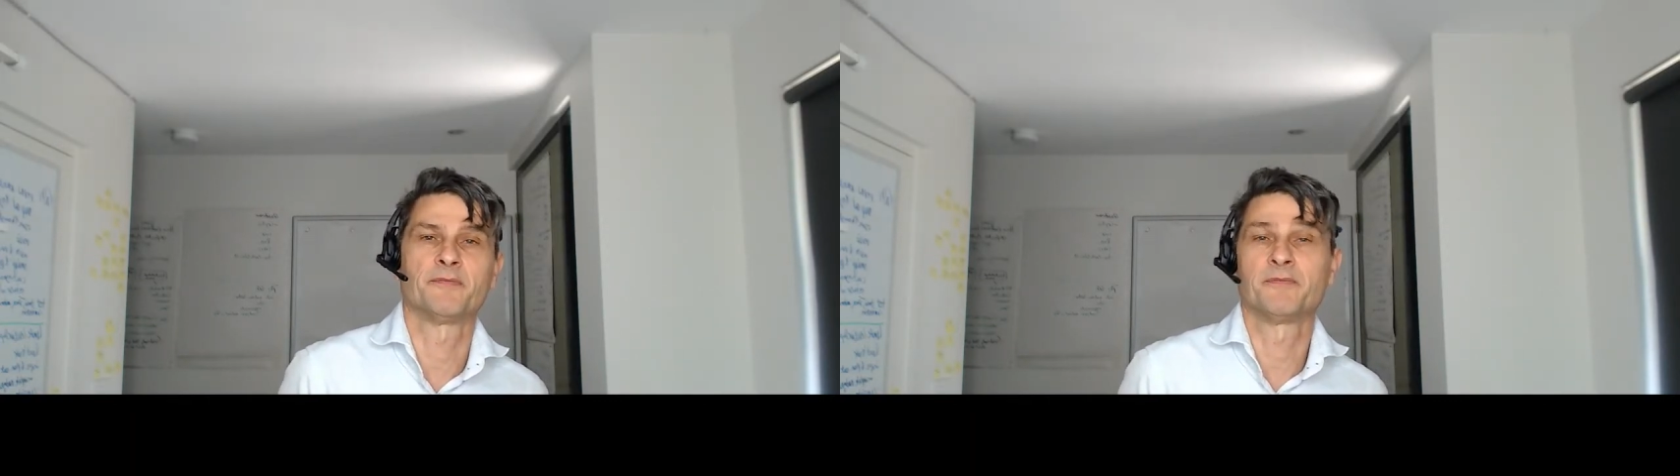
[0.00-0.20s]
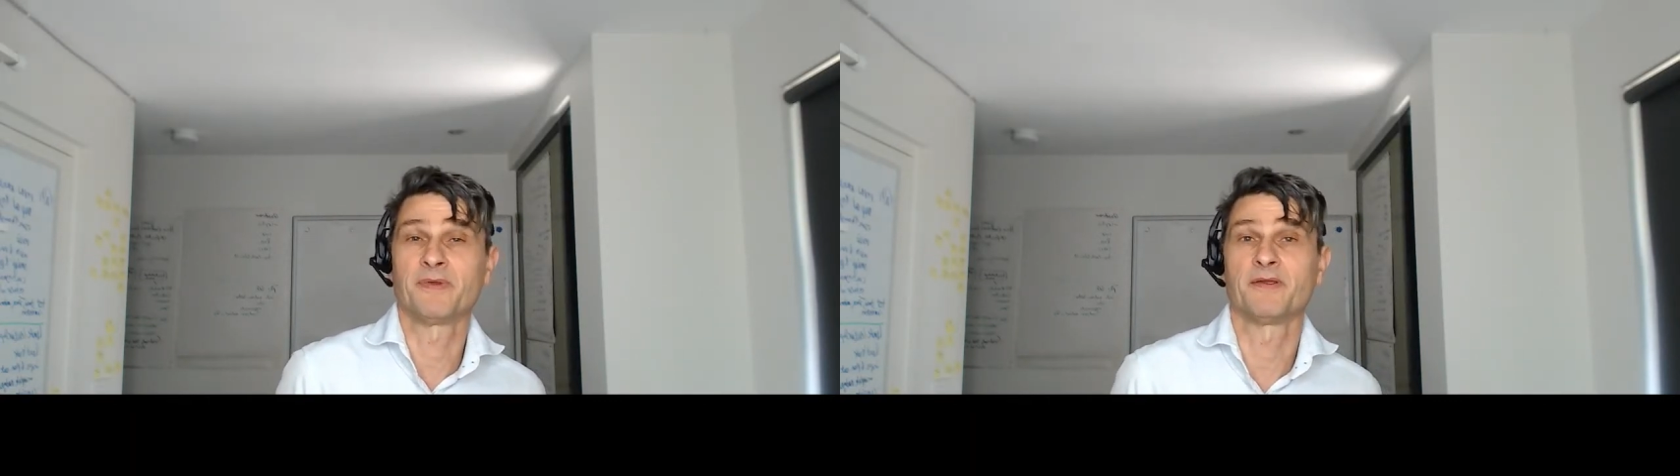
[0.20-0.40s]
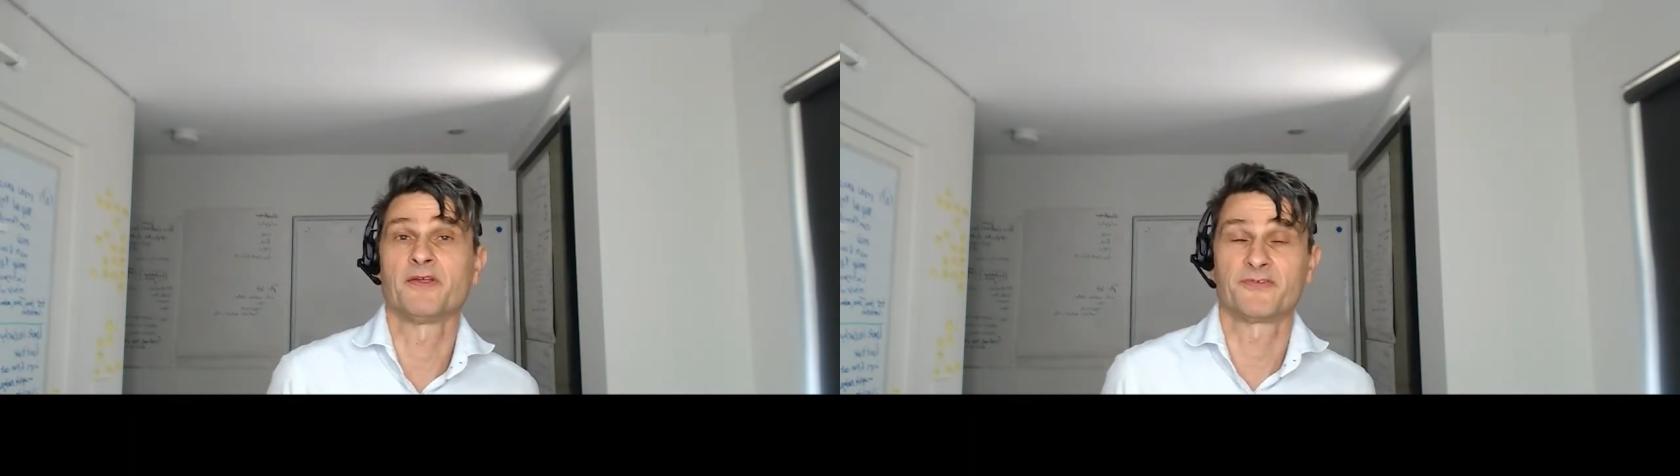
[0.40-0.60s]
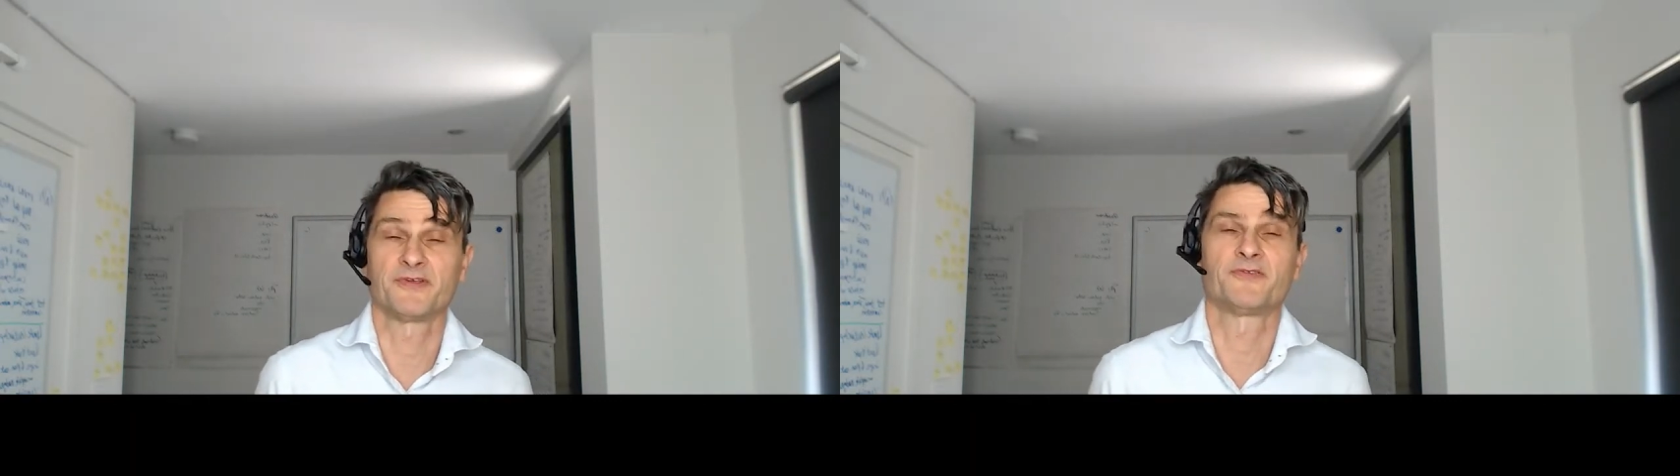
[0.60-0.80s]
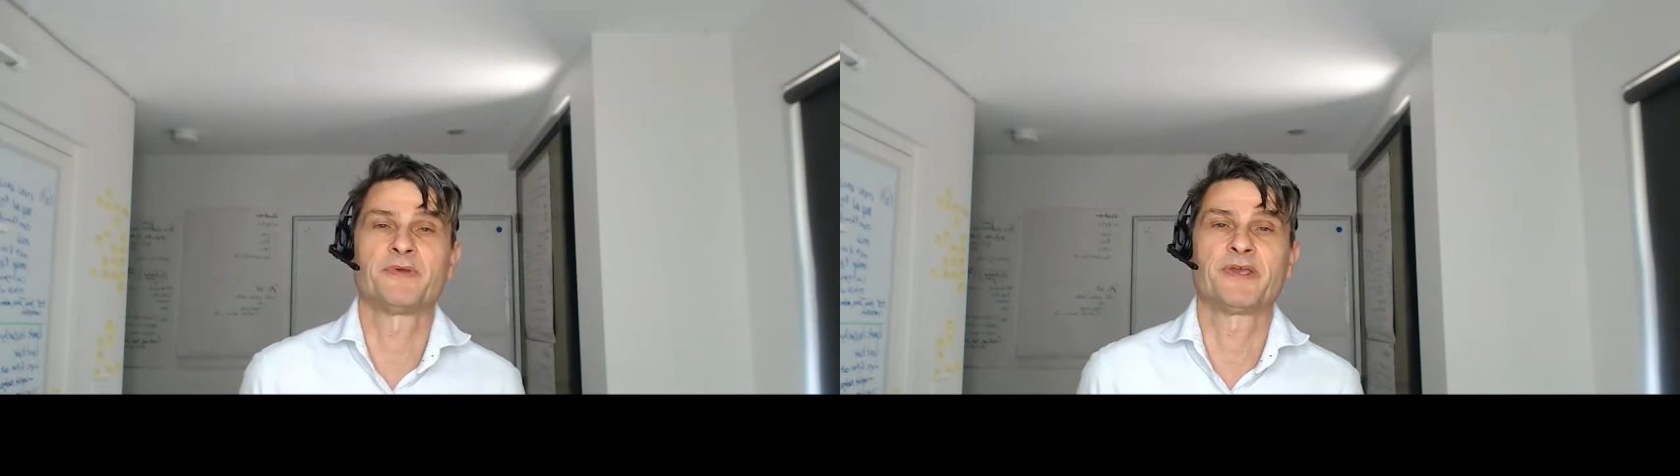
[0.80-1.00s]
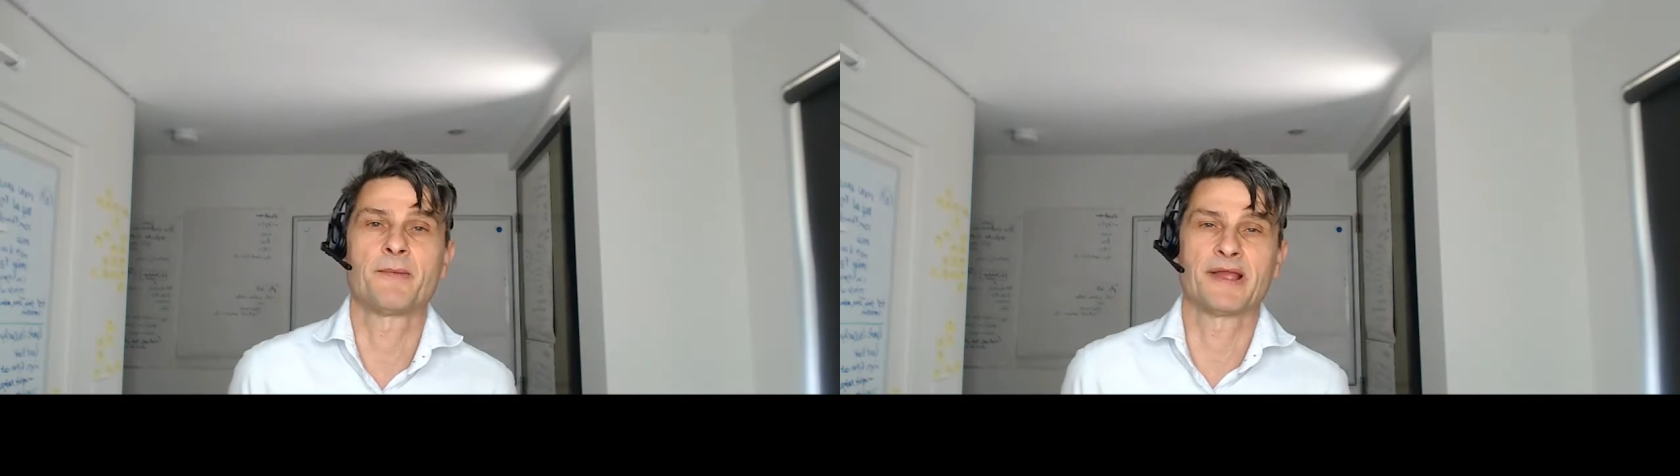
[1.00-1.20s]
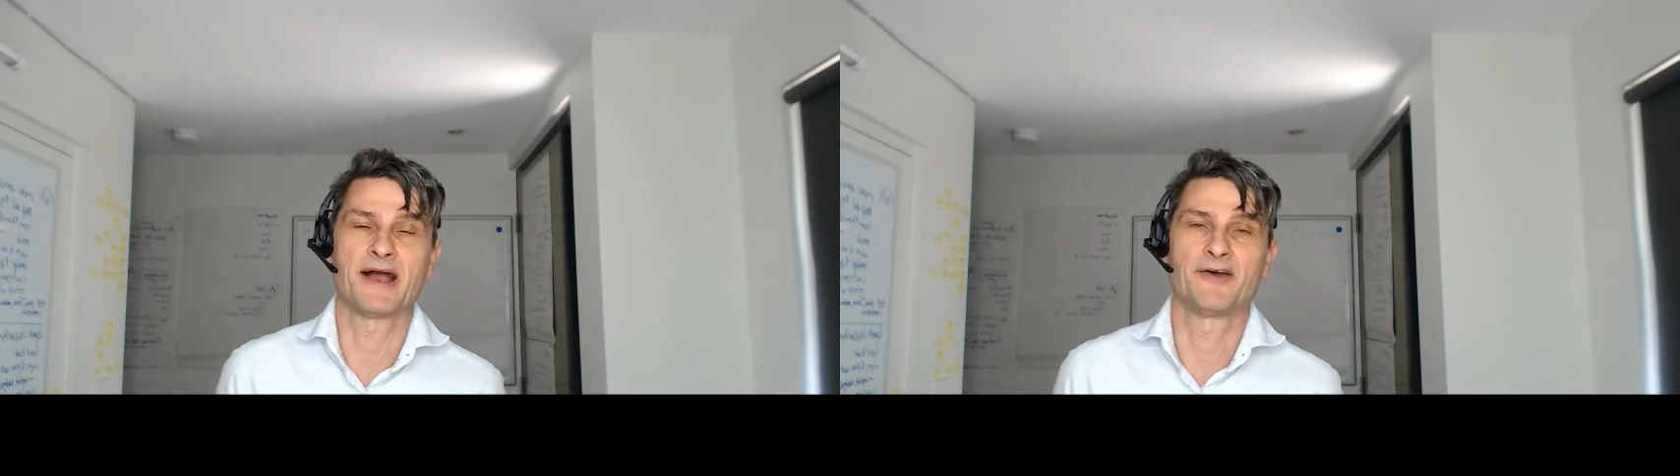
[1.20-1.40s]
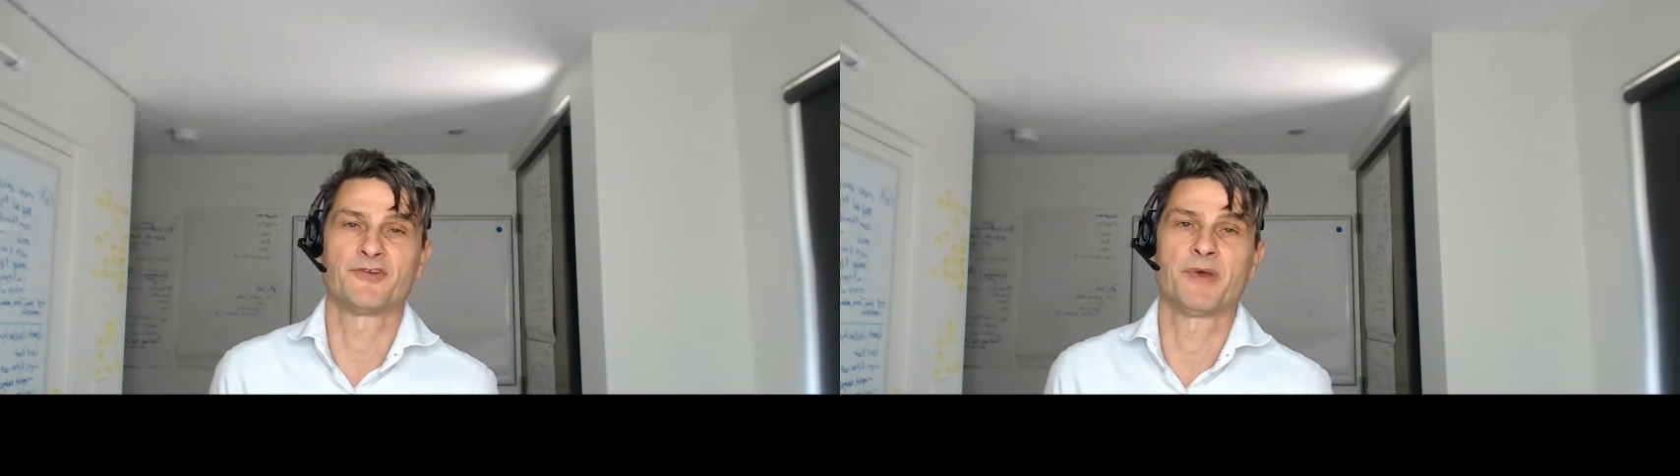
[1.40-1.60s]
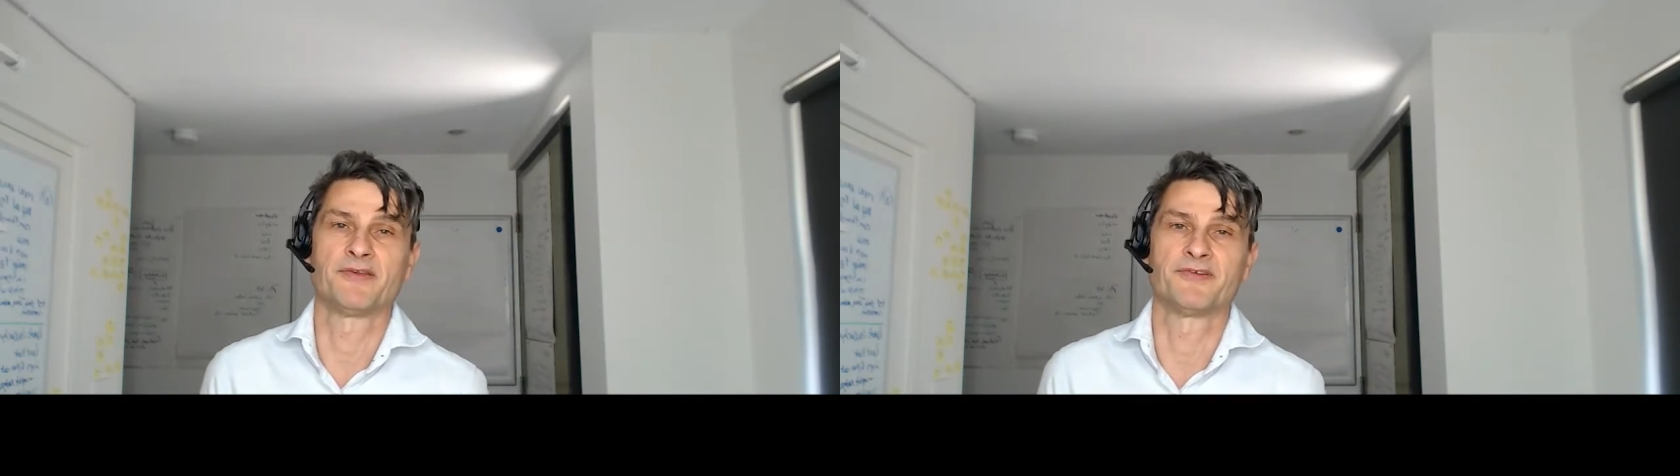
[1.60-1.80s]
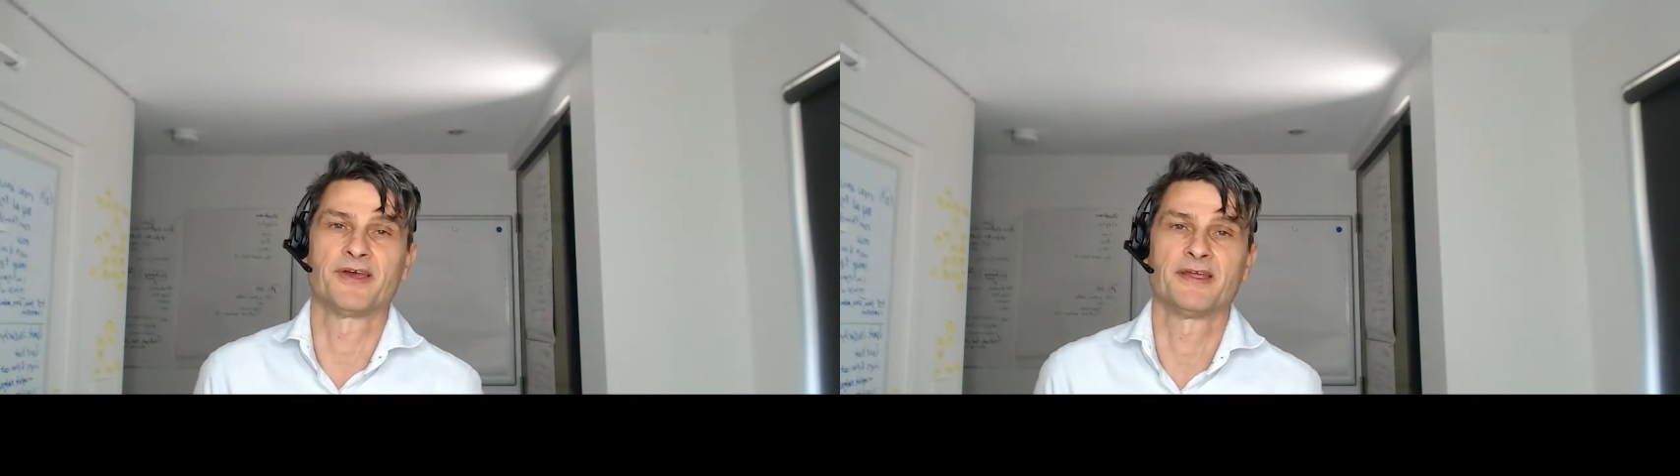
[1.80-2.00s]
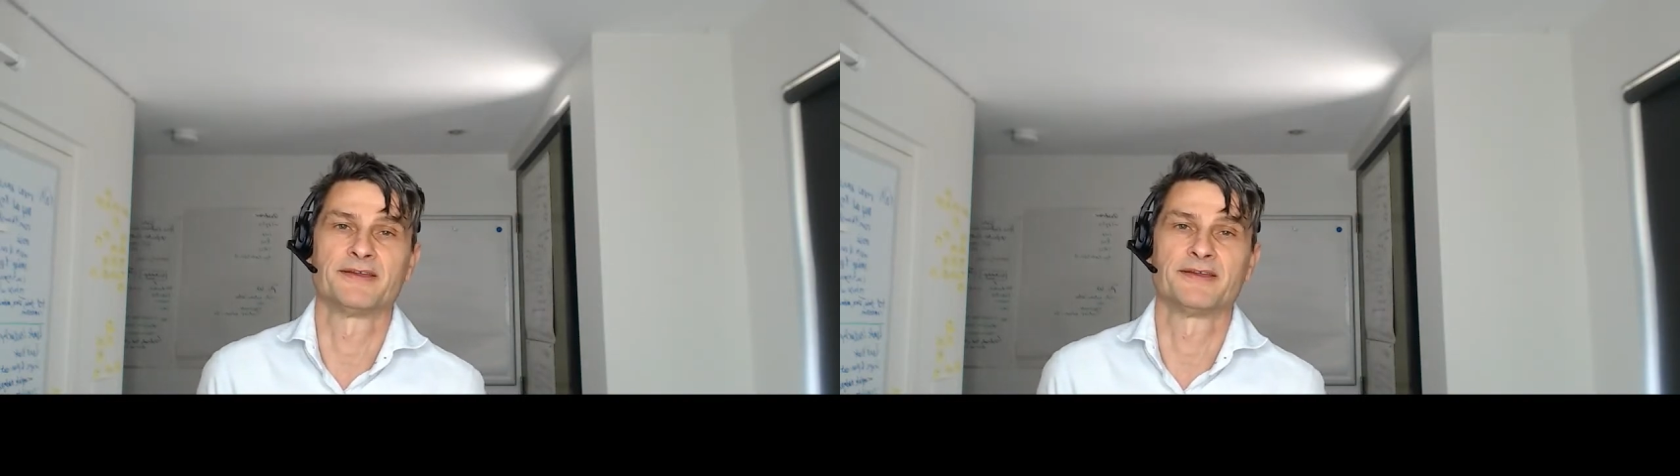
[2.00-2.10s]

it's, it's becoming hard to maintain.